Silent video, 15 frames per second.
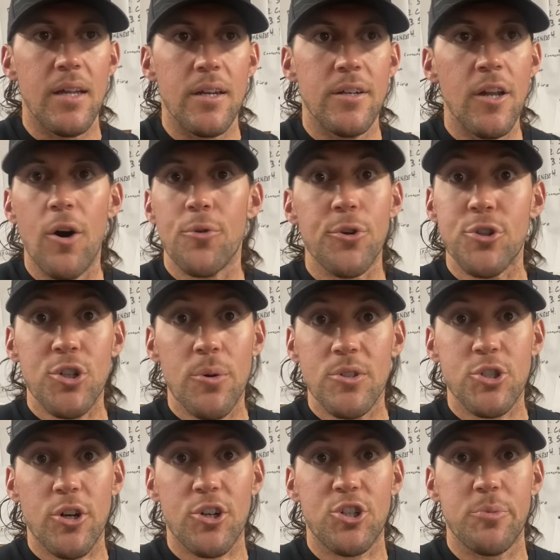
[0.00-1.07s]
no, there's no
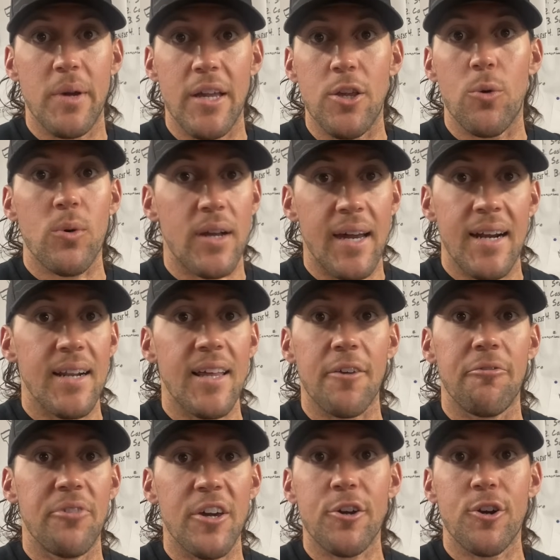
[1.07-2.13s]
instruction manual. We're kind of like
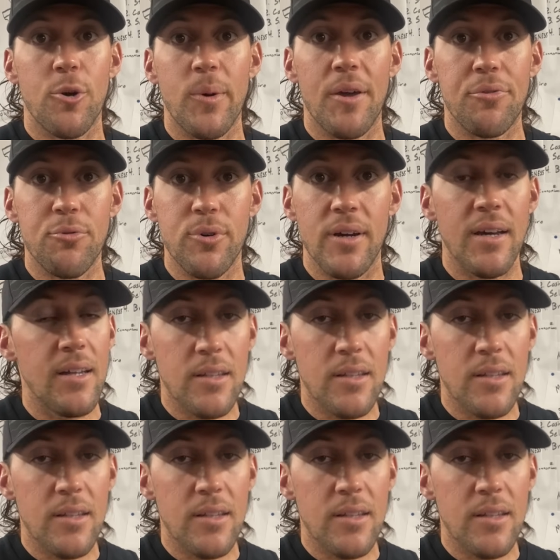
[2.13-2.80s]
figuring our way through it.